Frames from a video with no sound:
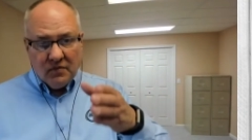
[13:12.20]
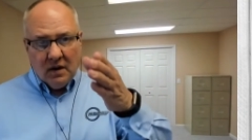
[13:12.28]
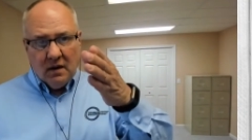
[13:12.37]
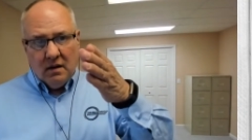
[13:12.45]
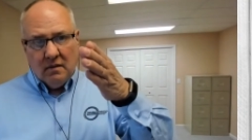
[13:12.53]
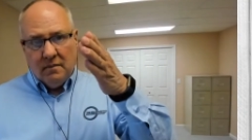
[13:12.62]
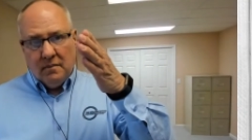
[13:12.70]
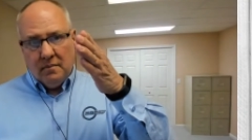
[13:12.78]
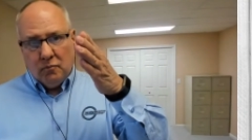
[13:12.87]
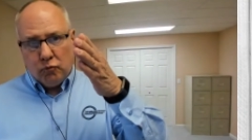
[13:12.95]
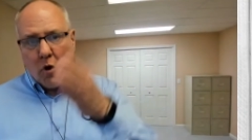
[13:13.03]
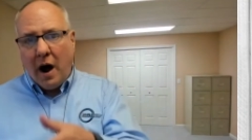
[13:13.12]
The
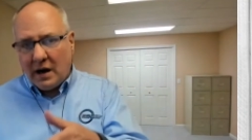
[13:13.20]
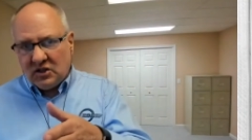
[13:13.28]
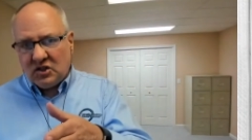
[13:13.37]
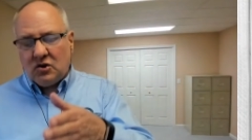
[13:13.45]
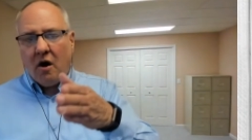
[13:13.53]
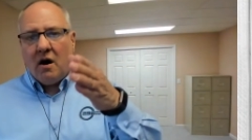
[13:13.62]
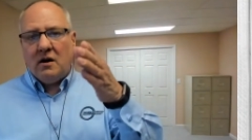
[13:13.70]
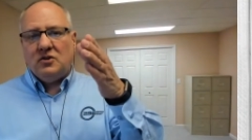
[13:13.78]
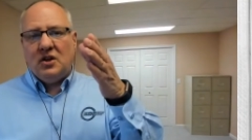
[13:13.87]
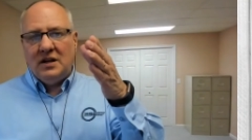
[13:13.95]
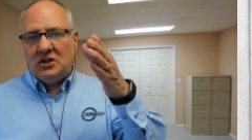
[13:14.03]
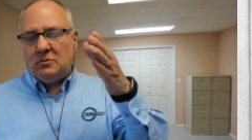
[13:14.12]
rock
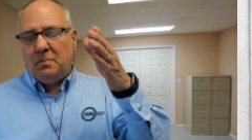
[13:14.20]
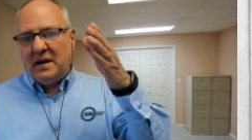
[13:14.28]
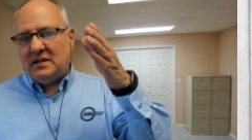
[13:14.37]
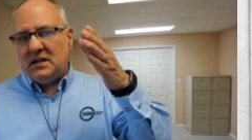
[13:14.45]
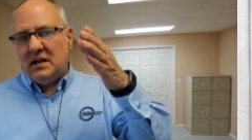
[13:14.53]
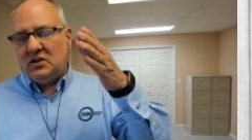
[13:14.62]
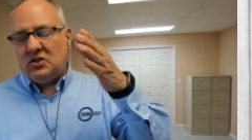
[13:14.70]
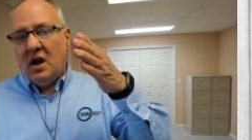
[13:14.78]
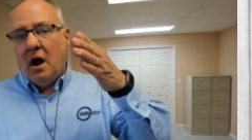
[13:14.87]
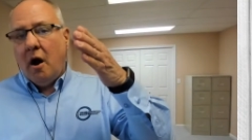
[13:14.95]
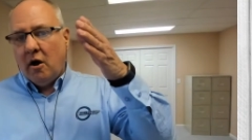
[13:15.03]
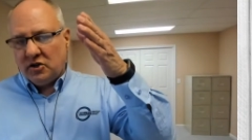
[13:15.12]
stars in this business
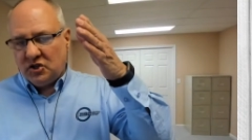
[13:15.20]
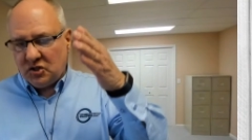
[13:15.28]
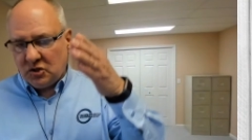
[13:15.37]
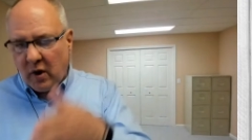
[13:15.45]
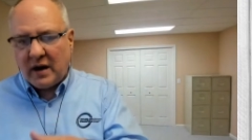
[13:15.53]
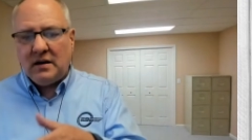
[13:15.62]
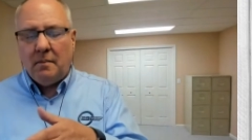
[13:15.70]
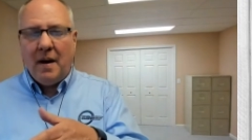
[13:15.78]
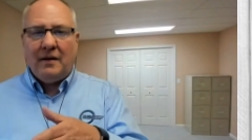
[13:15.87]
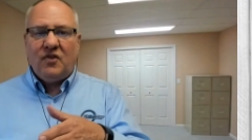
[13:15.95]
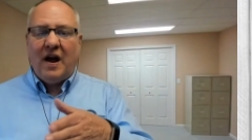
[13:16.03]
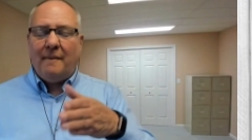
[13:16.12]
are strict
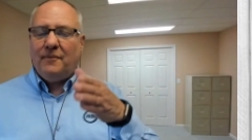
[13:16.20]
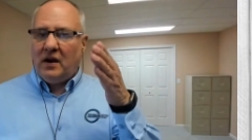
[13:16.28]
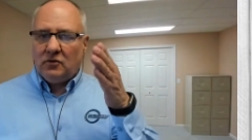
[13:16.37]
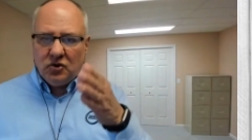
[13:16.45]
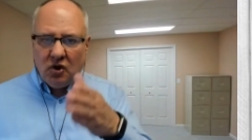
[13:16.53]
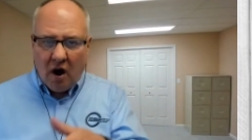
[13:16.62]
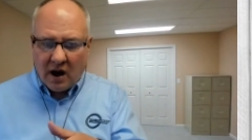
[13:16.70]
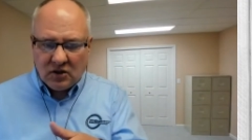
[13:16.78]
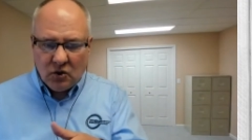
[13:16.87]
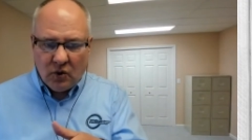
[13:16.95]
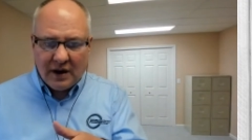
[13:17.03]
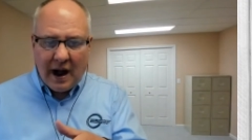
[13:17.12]
about that. They'll talk
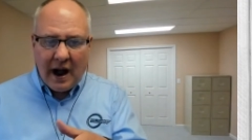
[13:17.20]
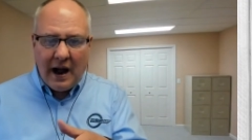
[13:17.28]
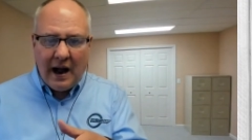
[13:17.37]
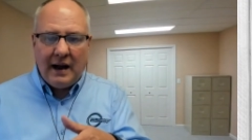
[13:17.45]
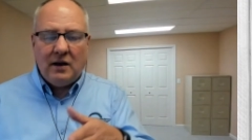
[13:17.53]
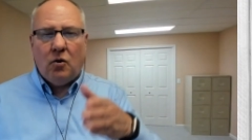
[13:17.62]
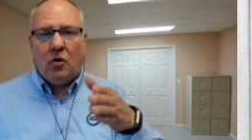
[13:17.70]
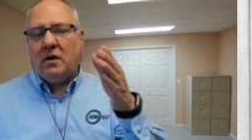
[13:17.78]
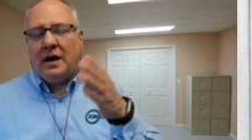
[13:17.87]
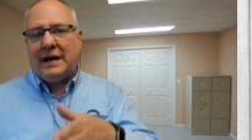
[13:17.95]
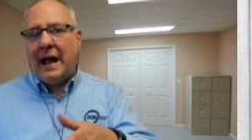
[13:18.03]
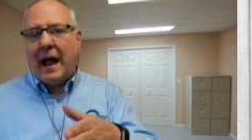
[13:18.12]
to a guy
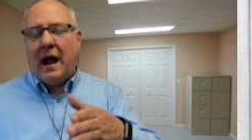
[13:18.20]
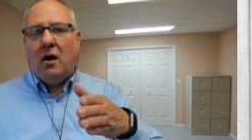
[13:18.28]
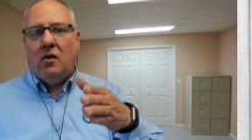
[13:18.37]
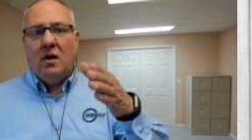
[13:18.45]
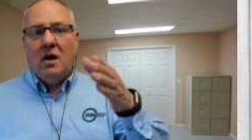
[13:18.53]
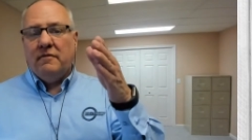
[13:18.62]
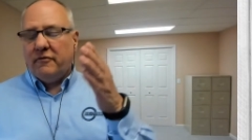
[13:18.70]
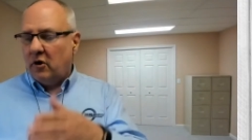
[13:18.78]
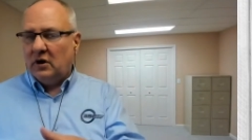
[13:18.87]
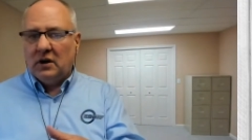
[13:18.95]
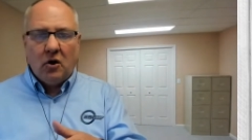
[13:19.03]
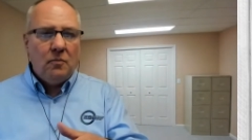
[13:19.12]
or a gal for
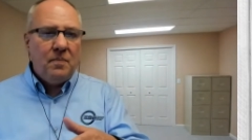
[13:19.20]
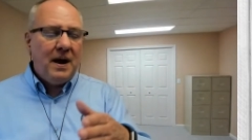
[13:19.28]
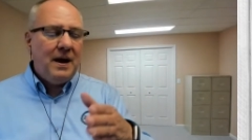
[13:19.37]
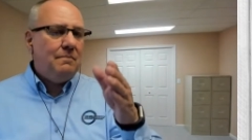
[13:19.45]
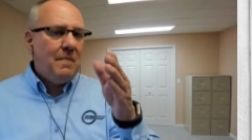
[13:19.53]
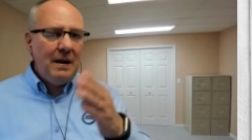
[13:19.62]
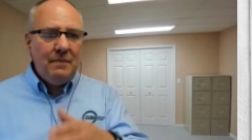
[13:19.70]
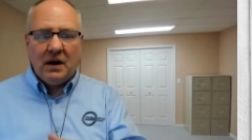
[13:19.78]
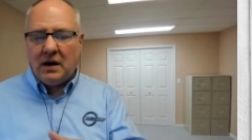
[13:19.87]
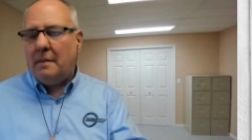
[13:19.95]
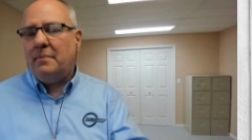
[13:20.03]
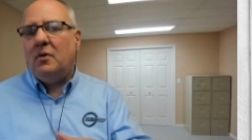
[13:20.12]
a little bit, maybe a
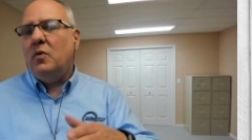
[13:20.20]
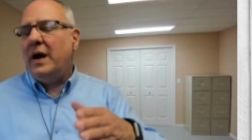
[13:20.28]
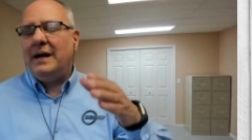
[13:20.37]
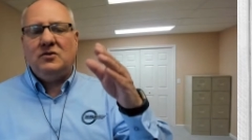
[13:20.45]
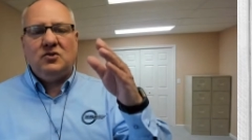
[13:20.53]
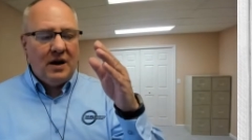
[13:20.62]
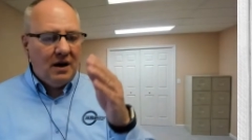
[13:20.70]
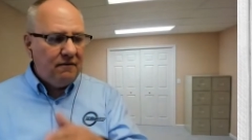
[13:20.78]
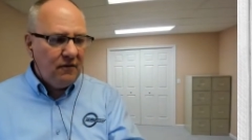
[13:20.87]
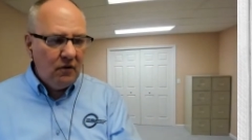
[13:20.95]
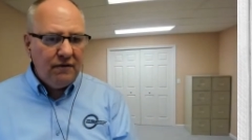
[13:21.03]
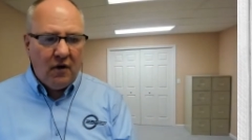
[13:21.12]
couple of weeks and a
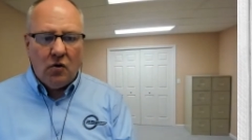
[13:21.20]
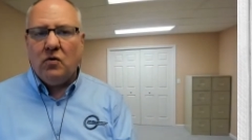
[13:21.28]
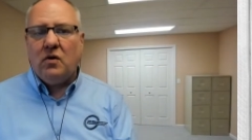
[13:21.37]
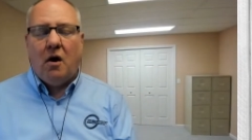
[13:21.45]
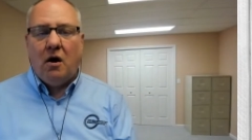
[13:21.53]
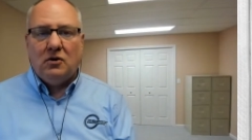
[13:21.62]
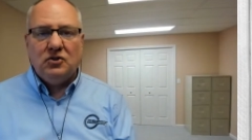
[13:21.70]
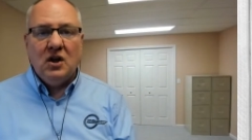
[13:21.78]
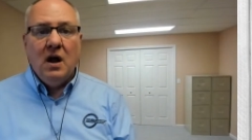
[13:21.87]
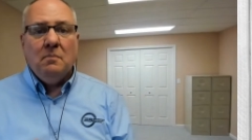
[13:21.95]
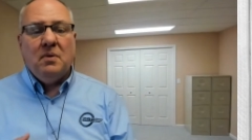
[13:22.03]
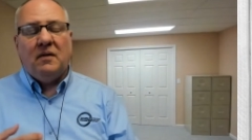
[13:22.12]
few phone calls,
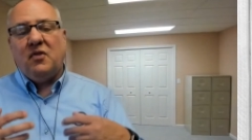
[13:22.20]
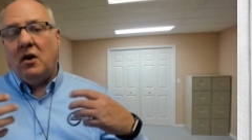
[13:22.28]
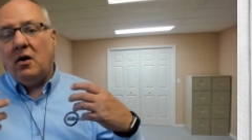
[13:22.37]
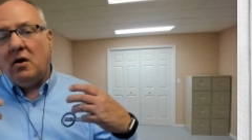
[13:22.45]
but